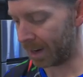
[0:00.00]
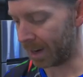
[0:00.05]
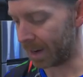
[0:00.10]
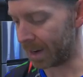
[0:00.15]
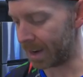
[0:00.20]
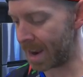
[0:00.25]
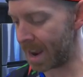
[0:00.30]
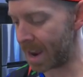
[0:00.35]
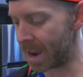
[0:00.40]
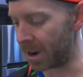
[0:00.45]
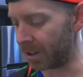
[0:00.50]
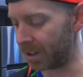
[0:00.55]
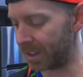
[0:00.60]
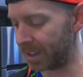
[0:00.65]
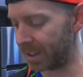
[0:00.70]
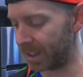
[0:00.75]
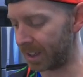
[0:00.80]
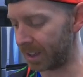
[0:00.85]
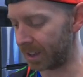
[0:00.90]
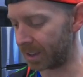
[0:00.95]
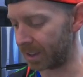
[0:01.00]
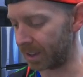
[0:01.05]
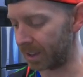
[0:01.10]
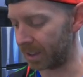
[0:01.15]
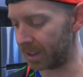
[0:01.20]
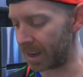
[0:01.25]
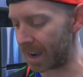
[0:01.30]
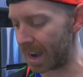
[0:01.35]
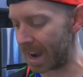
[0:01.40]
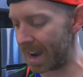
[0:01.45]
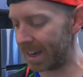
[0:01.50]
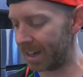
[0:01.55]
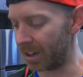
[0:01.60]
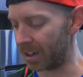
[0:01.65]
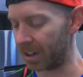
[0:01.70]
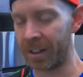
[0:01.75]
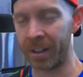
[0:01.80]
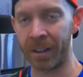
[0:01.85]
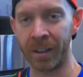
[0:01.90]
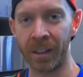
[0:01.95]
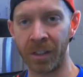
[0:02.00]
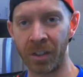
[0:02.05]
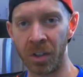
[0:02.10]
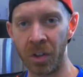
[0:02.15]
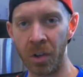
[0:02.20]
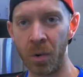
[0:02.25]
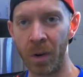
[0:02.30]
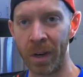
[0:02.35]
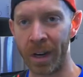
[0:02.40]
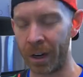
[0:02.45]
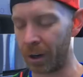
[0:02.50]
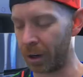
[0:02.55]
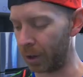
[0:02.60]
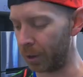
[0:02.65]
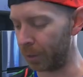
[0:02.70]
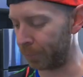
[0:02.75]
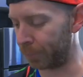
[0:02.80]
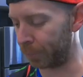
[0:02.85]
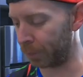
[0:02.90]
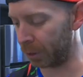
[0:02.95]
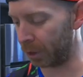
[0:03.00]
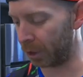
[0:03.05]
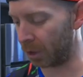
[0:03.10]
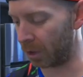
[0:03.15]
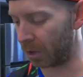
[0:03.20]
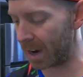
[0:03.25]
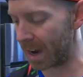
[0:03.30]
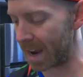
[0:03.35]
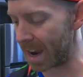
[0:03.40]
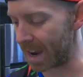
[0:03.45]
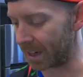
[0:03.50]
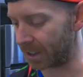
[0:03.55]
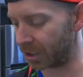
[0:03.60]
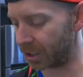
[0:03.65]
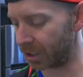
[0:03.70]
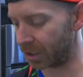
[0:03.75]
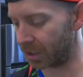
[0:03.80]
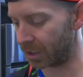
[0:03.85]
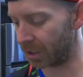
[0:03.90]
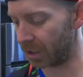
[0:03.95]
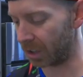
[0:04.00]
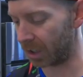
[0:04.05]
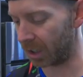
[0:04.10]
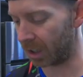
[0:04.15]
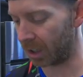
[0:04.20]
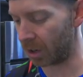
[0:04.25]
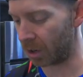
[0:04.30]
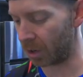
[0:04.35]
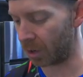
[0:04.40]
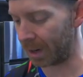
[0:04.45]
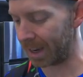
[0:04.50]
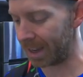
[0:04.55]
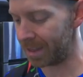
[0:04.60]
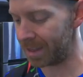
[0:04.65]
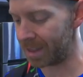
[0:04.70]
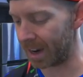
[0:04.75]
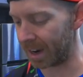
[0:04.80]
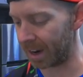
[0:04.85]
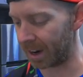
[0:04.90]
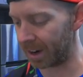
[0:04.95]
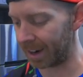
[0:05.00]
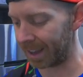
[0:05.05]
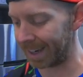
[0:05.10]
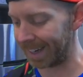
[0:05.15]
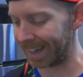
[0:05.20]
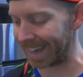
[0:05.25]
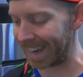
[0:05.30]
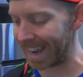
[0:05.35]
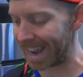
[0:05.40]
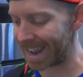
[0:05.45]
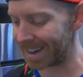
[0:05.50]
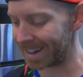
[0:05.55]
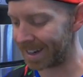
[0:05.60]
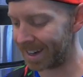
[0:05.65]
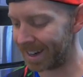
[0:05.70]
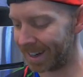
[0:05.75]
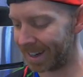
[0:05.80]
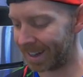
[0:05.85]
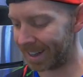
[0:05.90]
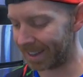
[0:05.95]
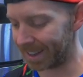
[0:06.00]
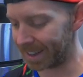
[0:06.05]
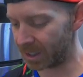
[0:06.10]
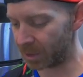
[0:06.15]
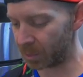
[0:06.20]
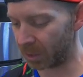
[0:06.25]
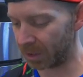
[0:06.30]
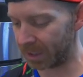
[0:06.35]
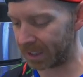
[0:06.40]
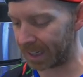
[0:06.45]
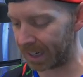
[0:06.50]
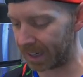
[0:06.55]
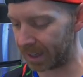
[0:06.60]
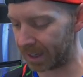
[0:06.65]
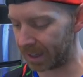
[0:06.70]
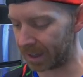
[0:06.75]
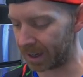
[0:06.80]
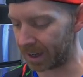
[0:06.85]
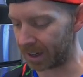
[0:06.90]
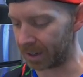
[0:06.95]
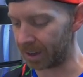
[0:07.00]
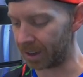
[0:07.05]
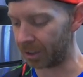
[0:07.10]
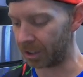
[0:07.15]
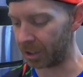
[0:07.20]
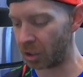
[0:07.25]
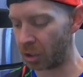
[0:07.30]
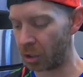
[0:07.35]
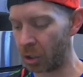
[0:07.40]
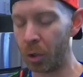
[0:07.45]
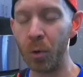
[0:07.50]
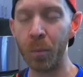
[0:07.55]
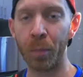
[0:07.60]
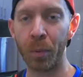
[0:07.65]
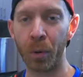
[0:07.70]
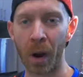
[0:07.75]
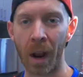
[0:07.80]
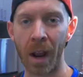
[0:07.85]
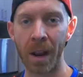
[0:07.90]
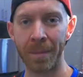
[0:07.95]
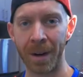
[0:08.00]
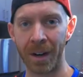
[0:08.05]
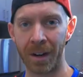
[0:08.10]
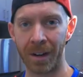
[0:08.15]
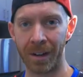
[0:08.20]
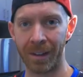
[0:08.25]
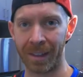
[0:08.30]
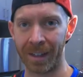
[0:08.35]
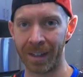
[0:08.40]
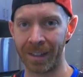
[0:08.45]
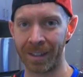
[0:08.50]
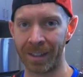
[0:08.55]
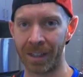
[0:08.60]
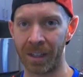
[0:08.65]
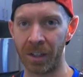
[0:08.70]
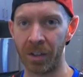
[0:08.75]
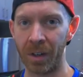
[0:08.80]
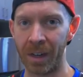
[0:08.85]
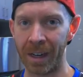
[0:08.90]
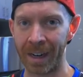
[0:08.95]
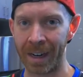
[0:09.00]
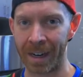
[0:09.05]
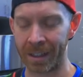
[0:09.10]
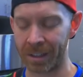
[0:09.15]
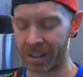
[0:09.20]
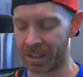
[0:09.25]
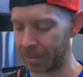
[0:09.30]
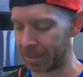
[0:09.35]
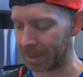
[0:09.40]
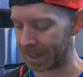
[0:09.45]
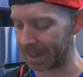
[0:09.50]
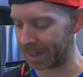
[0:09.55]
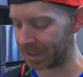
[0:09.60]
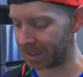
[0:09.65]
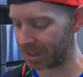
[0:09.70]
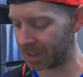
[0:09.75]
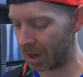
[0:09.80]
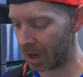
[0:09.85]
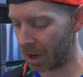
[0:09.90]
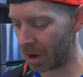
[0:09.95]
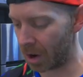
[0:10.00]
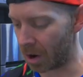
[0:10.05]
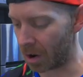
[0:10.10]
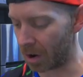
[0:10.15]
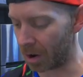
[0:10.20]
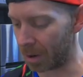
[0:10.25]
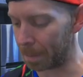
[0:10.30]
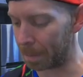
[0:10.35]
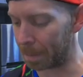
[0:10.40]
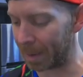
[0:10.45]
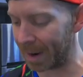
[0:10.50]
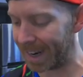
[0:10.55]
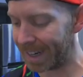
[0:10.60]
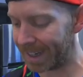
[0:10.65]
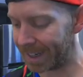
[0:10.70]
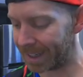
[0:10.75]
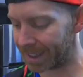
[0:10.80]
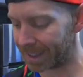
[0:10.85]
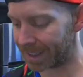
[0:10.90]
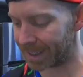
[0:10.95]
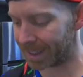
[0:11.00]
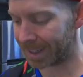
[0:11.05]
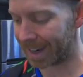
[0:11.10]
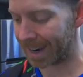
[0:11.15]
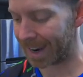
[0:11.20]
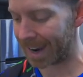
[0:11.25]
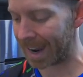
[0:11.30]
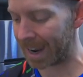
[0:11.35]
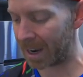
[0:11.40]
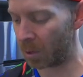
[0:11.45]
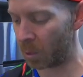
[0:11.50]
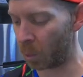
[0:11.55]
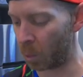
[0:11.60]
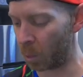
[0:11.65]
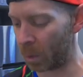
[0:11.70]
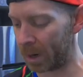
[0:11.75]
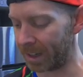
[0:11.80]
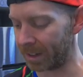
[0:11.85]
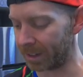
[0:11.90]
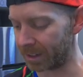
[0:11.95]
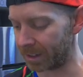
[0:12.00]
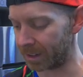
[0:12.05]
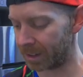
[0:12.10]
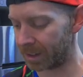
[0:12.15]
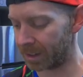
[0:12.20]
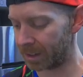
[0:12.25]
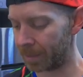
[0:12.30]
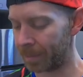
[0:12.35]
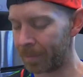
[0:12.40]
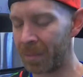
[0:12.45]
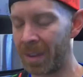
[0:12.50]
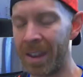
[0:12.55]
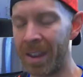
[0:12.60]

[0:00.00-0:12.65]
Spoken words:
And now you see this little icon that's new here for the garage. So you can go in there, and again, this will take you there. Now the two primary things that you can customize are bikes and wheels.